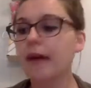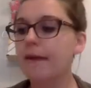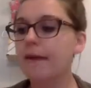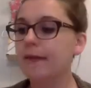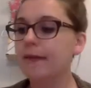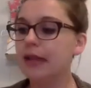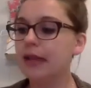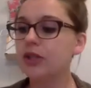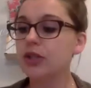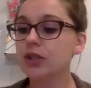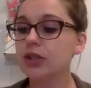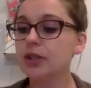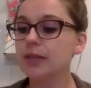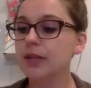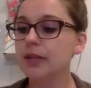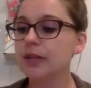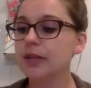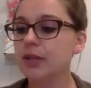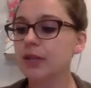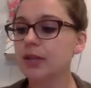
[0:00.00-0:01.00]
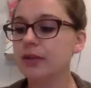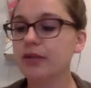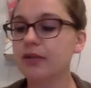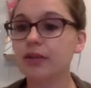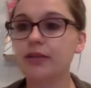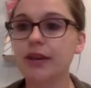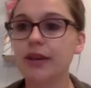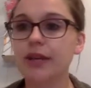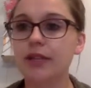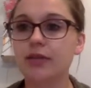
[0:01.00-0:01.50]
that's just my tip of
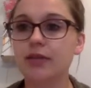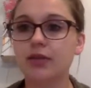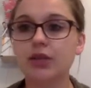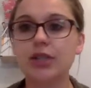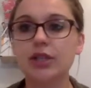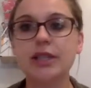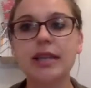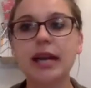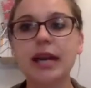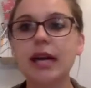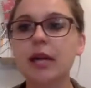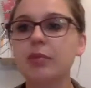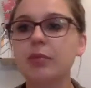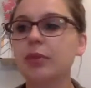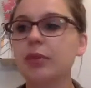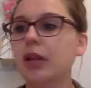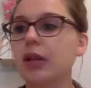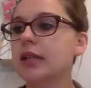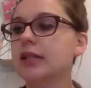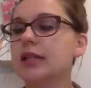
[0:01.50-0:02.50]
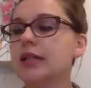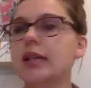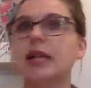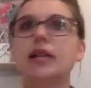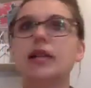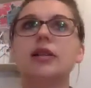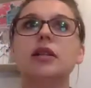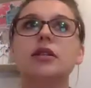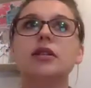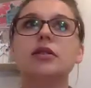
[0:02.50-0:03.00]
advice for just getting plugged
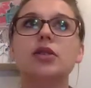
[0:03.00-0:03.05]
in,